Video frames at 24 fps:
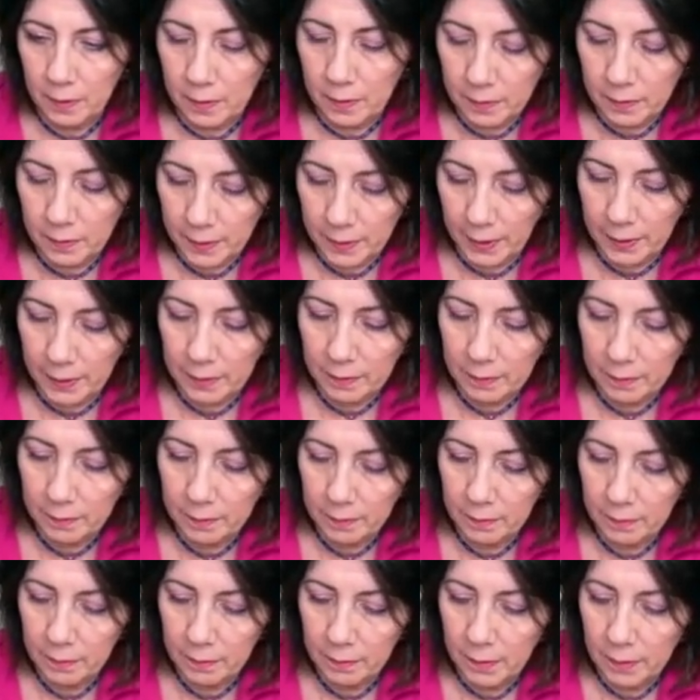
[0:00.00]
Okay.
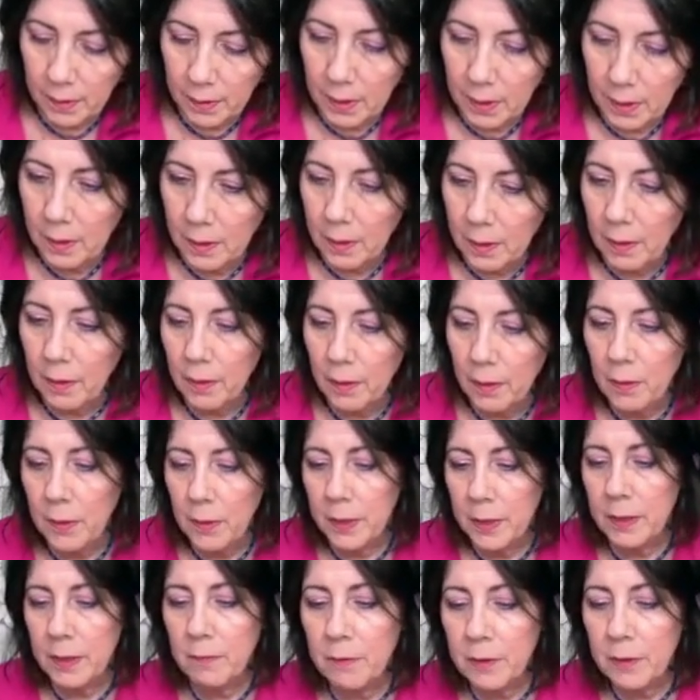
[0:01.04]
Oh, I
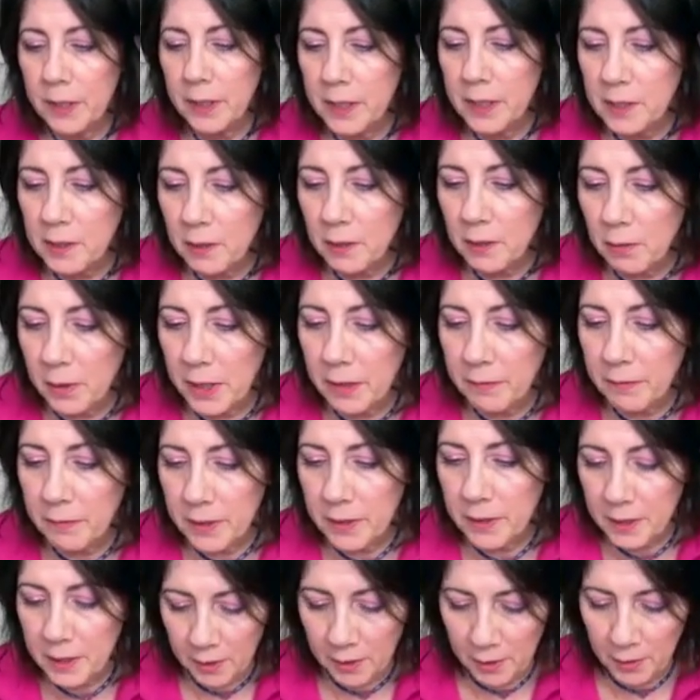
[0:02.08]
didn't release the creative
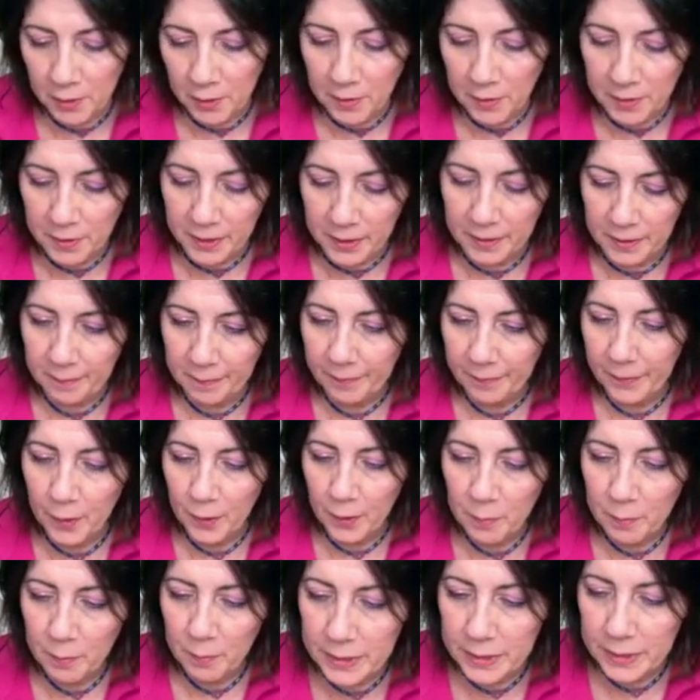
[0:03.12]
insecurity.
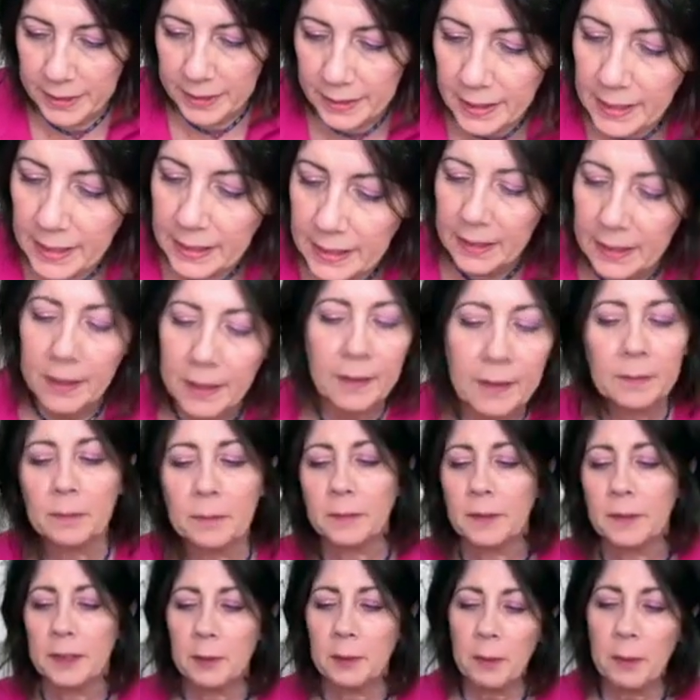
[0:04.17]
Oh my God
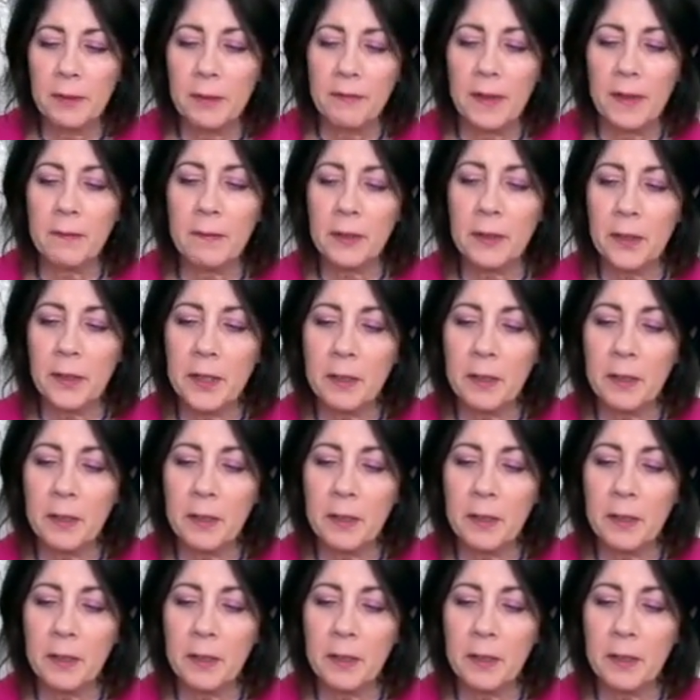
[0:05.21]
my favorite thing